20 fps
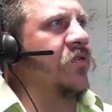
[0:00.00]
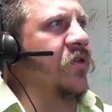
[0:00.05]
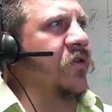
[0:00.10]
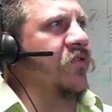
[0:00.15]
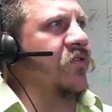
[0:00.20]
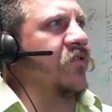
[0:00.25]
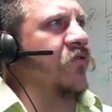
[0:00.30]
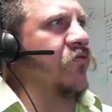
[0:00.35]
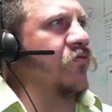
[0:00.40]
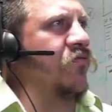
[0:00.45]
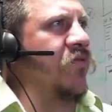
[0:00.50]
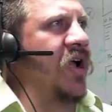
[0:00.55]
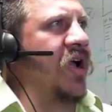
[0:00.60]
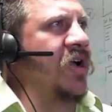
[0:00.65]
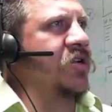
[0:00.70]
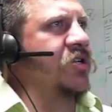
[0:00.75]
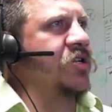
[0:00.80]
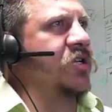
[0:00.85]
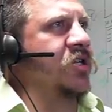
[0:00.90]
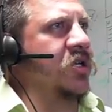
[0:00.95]
the
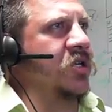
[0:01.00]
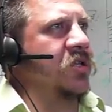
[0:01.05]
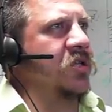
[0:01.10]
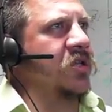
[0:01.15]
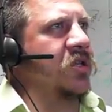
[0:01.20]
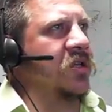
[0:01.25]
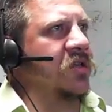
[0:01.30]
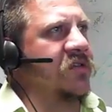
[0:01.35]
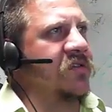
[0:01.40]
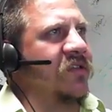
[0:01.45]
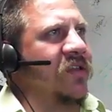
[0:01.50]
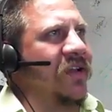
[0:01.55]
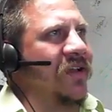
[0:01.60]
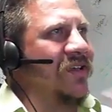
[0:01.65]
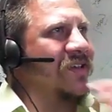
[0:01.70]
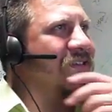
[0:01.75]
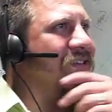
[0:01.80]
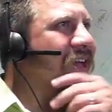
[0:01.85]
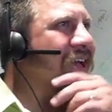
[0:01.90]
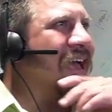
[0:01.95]
direction this thing
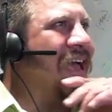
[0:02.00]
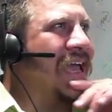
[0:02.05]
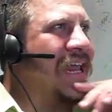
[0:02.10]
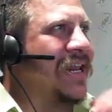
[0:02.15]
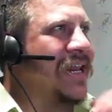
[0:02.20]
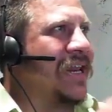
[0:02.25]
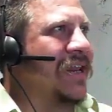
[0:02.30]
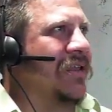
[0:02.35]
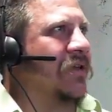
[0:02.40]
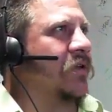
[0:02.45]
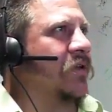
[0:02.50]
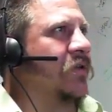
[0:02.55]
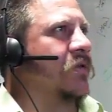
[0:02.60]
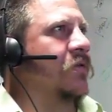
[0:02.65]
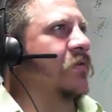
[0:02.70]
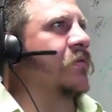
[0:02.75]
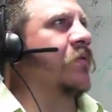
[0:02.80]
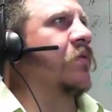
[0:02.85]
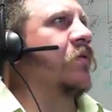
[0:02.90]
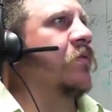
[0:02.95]
is headed
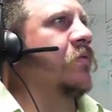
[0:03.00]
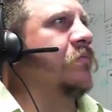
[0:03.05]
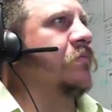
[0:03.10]
in.